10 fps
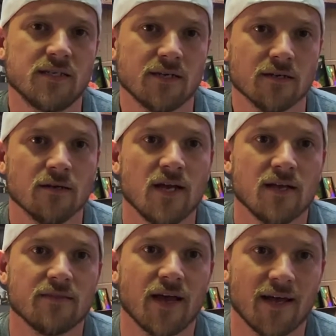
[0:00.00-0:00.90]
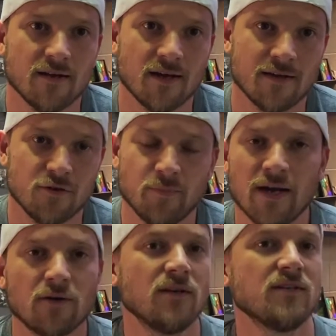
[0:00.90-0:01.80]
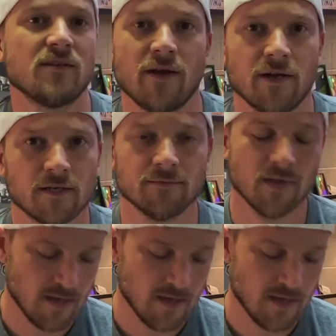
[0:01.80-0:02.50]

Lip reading: here that your background doesn't matter,